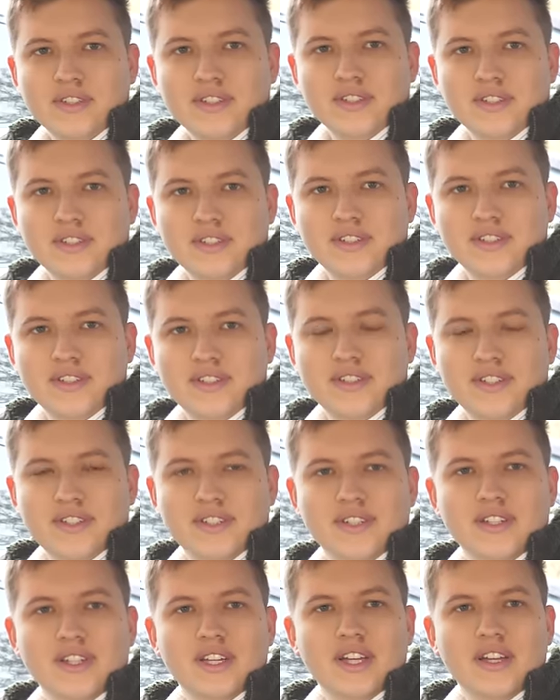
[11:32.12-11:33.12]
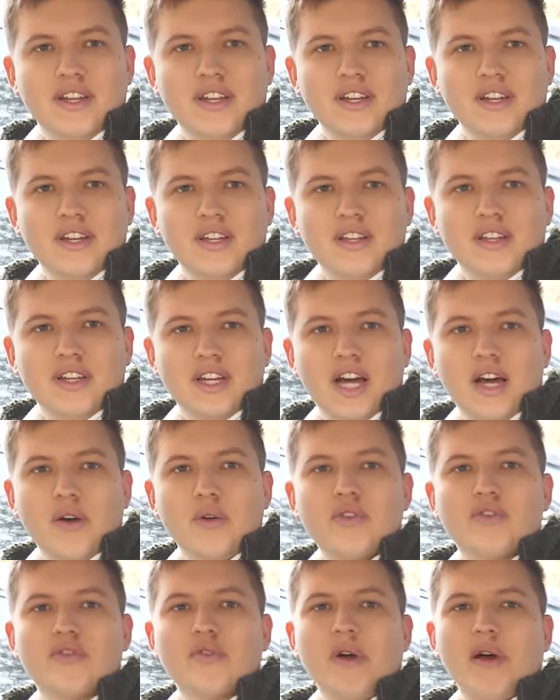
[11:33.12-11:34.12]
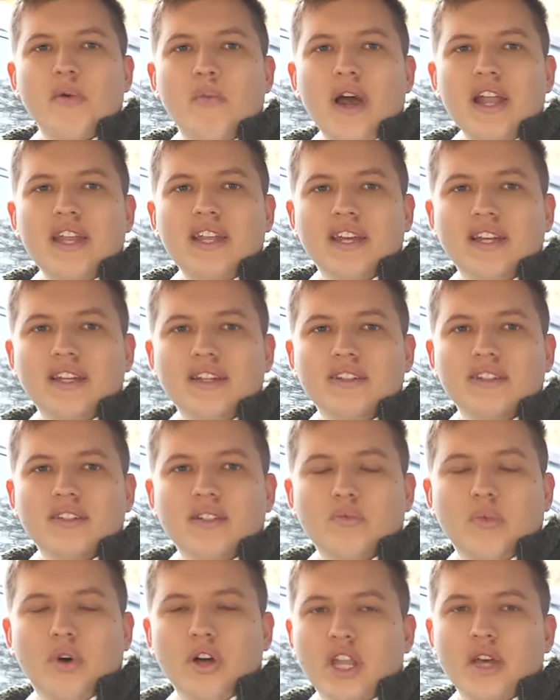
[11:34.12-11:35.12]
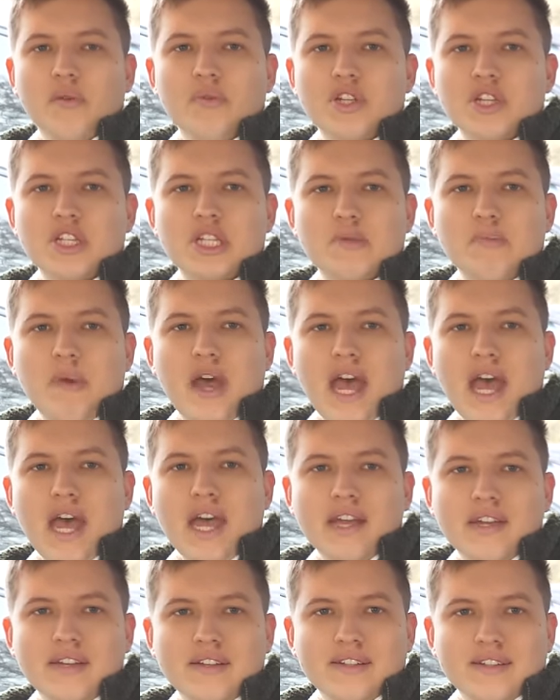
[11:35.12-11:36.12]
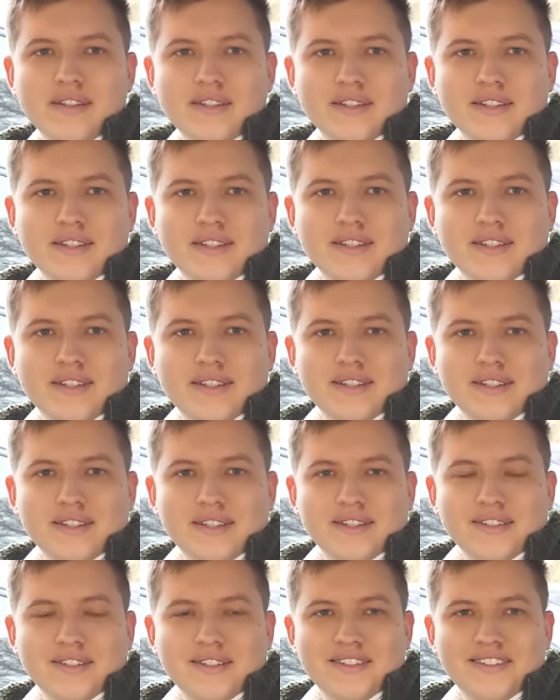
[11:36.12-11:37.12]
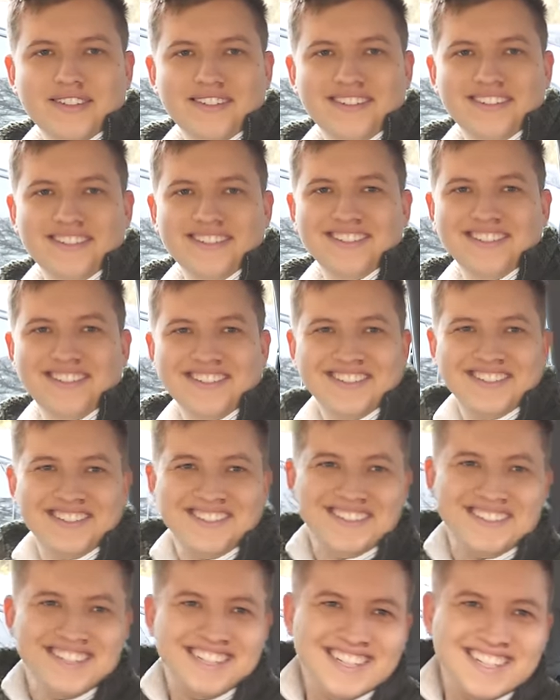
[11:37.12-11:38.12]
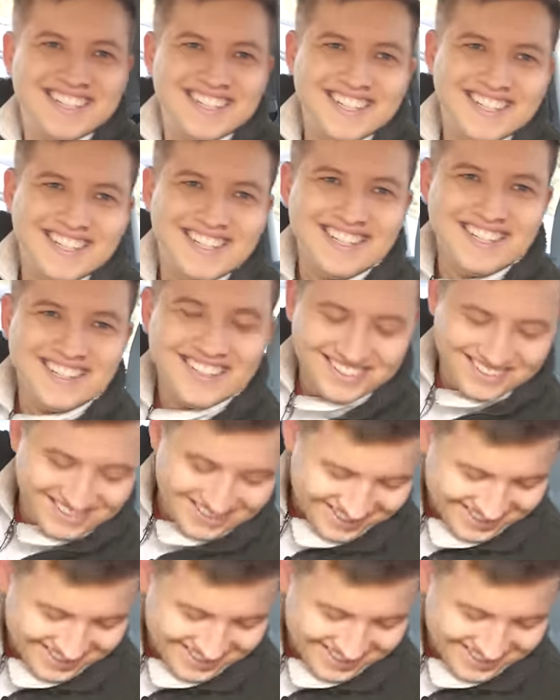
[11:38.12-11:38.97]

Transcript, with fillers: It was from our wedding. Oh, it was from our wedding? Yeah. What, and they were just spare? Yeah, we bought like hundreds of them for